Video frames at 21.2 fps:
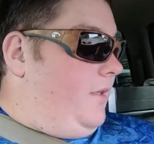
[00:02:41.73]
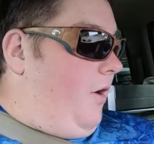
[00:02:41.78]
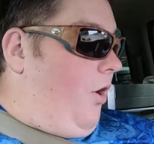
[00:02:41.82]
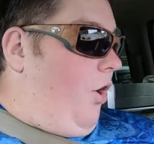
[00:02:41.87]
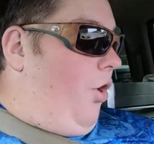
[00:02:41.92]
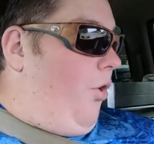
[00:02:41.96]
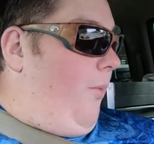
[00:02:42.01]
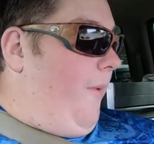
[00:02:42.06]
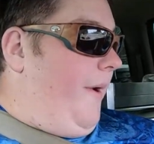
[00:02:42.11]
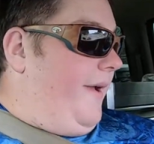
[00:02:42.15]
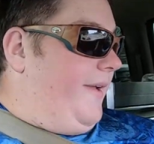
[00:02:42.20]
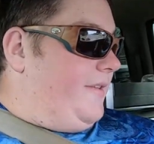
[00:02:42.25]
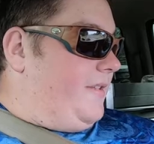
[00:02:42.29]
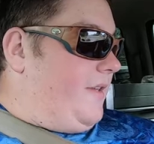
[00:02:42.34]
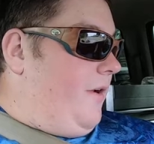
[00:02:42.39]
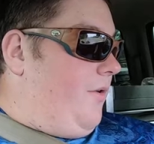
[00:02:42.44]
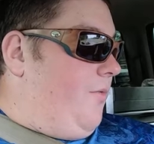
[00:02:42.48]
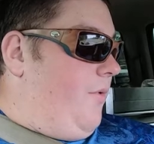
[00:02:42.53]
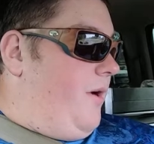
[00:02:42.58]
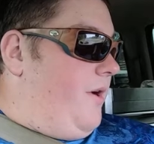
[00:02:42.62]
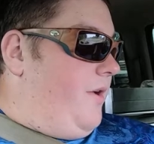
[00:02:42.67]
Always you
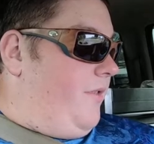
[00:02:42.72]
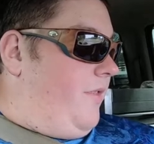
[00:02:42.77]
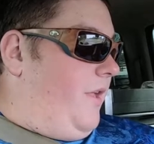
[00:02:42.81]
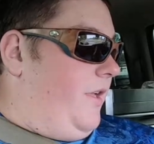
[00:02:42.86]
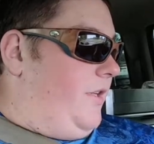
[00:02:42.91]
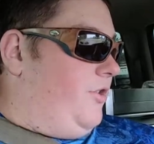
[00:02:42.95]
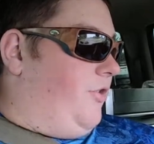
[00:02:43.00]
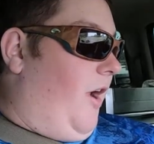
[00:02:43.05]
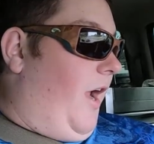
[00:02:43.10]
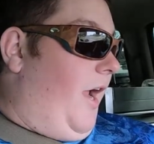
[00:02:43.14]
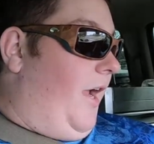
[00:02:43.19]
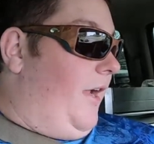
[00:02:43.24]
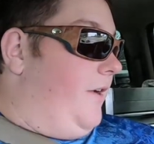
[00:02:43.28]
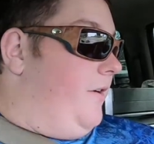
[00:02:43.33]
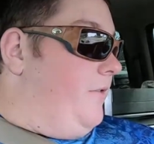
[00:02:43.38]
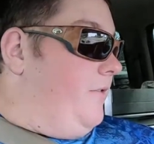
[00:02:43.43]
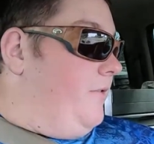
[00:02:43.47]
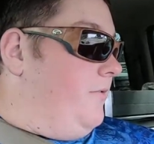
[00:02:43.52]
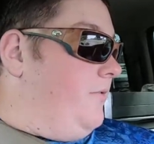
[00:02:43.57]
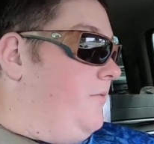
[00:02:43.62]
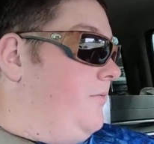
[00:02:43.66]
know, worth a try. Got,
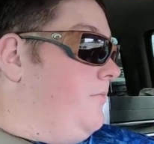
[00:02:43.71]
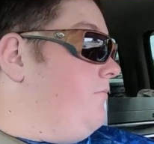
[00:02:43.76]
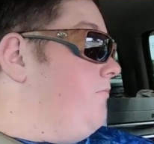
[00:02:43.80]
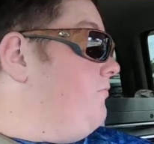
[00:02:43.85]
you